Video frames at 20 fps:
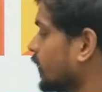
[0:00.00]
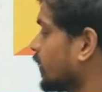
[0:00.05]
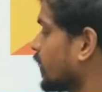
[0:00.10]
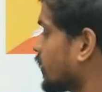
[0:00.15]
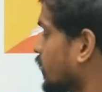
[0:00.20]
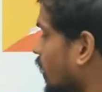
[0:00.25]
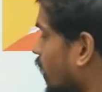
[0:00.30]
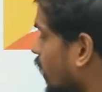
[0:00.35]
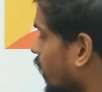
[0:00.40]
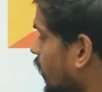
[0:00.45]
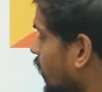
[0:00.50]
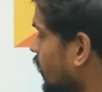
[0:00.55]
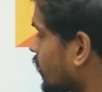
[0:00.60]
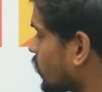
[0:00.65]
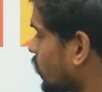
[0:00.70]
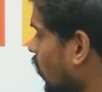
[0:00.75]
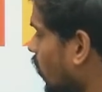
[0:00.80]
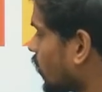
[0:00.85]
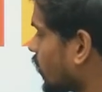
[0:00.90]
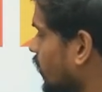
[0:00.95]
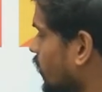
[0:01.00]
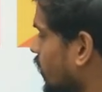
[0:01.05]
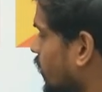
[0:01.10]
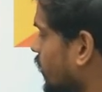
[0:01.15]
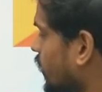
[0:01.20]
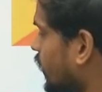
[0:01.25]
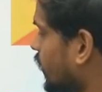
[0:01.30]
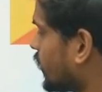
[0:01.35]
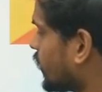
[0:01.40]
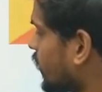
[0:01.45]
The circle is not in the
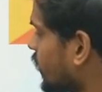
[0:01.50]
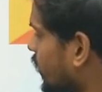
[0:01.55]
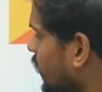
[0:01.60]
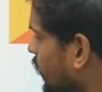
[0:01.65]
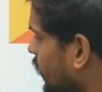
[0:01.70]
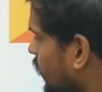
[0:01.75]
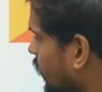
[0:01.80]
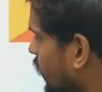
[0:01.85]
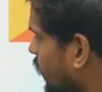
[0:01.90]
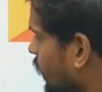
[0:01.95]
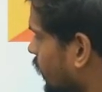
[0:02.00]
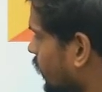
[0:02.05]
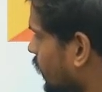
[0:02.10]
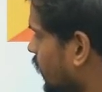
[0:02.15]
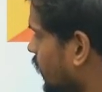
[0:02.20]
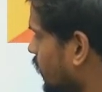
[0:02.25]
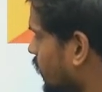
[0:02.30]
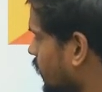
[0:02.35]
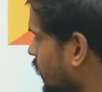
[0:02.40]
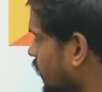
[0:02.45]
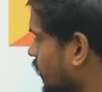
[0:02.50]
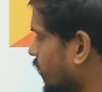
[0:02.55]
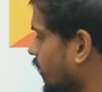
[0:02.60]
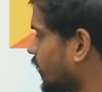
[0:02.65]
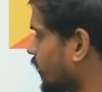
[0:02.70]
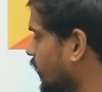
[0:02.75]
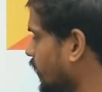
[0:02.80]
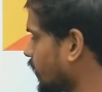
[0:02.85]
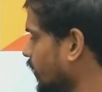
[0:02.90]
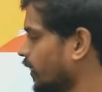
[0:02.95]
center. This is the
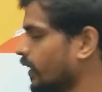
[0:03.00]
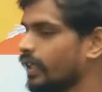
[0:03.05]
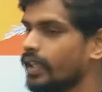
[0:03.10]
center.